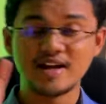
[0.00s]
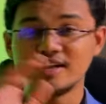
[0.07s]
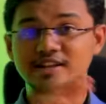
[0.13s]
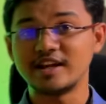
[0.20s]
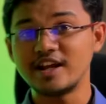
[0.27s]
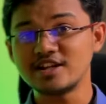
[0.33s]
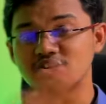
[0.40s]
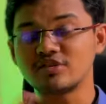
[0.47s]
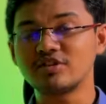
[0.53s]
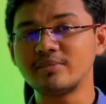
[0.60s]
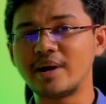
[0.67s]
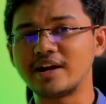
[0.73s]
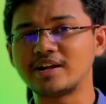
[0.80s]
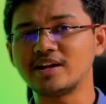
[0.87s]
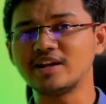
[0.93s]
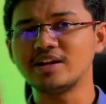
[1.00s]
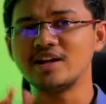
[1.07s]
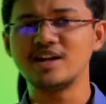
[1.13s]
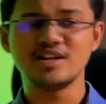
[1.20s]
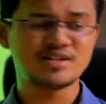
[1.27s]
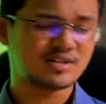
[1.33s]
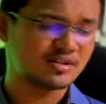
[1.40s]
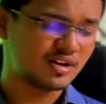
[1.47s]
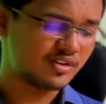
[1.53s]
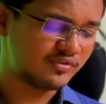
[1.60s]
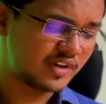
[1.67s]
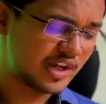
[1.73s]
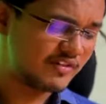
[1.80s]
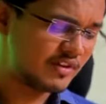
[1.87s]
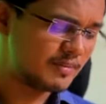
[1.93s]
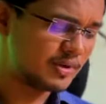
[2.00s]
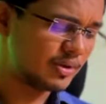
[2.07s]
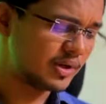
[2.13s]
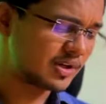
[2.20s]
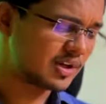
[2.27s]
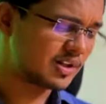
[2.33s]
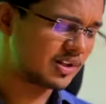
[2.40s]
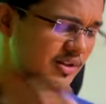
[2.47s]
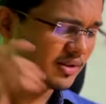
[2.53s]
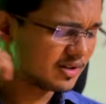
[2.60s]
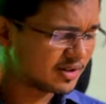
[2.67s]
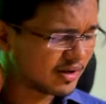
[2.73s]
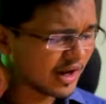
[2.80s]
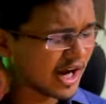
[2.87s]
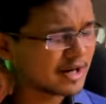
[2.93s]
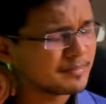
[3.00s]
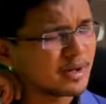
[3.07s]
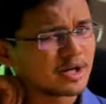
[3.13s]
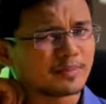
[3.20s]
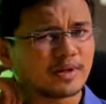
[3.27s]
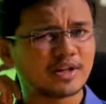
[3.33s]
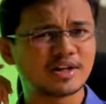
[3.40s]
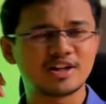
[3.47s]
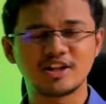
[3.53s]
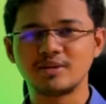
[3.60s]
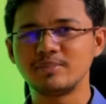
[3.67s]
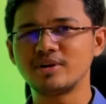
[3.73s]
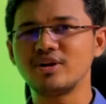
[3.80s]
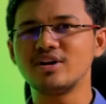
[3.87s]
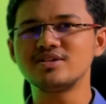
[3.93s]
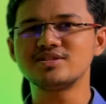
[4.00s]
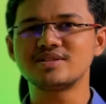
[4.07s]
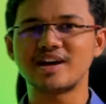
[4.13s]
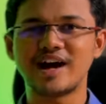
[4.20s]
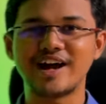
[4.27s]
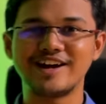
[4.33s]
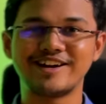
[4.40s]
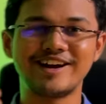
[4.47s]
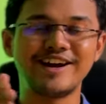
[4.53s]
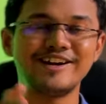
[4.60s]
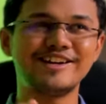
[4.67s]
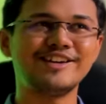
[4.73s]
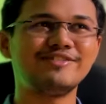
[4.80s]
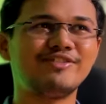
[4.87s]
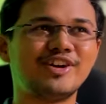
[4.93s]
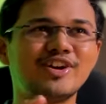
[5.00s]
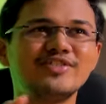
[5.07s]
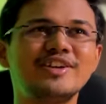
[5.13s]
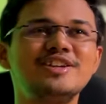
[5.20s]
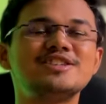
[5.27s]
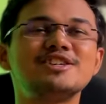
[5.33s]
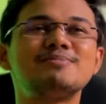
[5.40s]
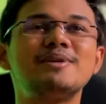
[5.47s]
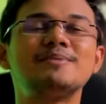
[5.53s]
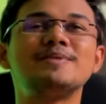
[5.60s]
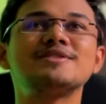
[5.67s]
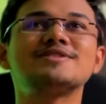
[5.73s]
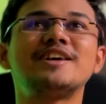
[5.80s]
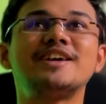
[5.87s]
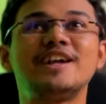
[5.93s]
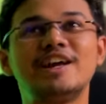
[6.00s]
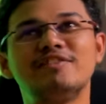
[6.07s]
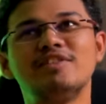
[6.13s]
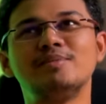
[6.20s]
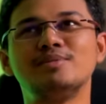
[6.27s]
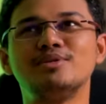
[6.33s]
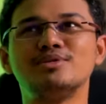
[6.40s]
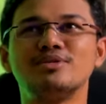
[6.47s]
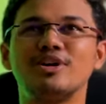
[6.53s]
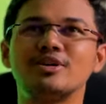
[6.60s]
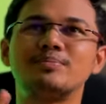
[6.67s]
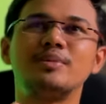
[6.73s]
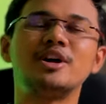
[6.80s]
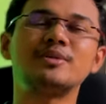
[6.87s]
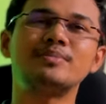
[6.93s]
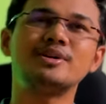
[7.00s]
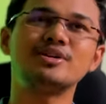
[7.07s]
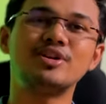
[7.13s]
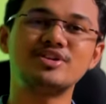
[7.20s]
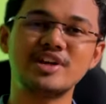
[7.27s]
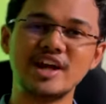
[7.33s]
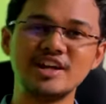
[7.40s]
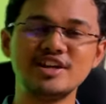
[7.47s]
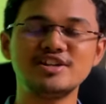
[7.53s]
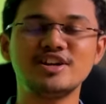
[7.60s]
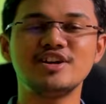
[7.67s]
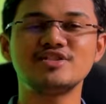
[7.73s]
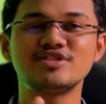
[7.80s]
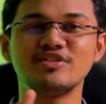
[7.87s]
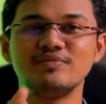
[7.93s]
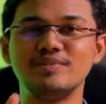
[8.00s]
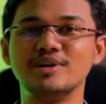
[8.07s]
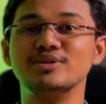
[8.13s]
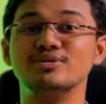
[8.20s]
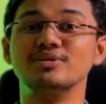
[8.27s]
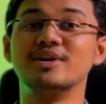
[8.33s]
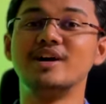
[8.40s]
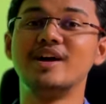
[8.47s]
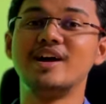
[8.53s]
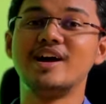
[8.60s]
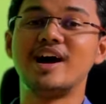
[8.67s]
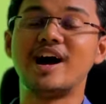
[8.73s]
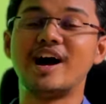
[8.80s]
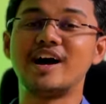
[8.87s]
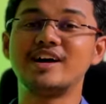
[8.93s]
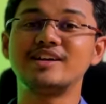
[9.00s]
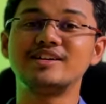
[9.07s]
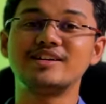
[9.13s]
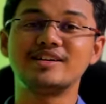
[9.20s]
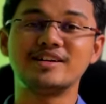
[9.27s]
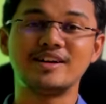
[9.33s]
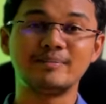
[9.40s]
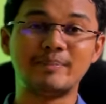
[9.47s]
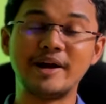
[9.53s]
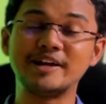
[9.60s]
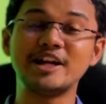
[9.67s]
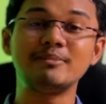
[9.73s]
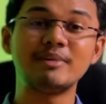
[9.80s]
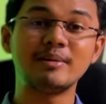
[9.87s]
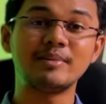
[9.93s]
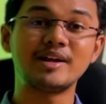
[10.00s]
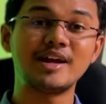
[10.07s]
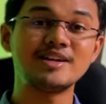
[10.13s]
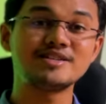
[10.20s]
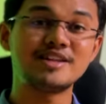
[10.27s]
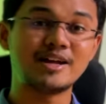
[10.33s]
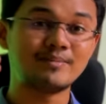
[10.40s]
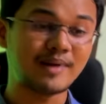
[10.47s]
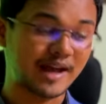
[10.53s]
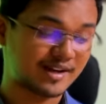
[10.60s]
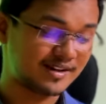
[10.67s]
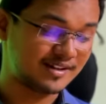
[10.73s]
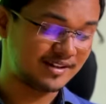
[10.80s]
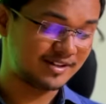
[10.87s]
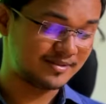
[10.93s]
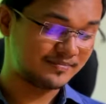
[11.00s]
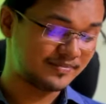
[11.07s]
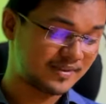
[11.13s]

The rest of the matter is of navy blue in color and purple in color because I read in one of the research papers that navy blue or purple or any shades of blue are better memorized than black color